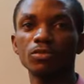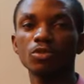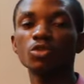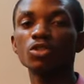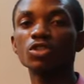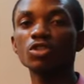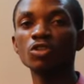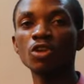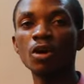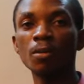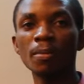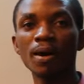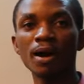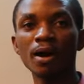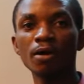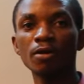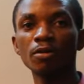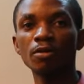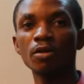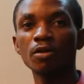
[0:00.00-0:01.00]
to the
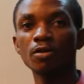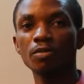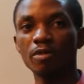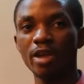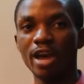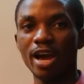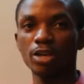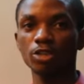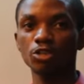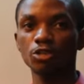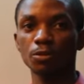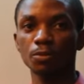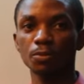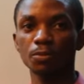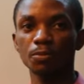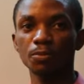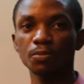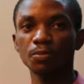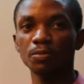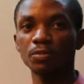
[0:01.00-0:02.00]
normal reaction.
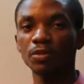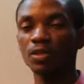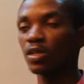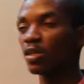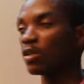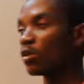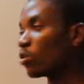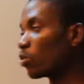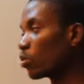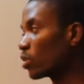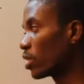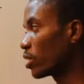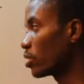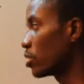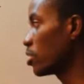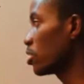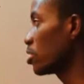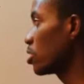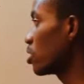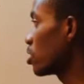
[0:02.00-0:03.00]

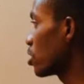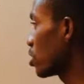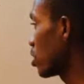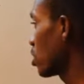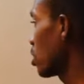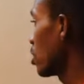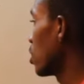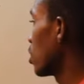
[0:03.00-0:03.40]
That is,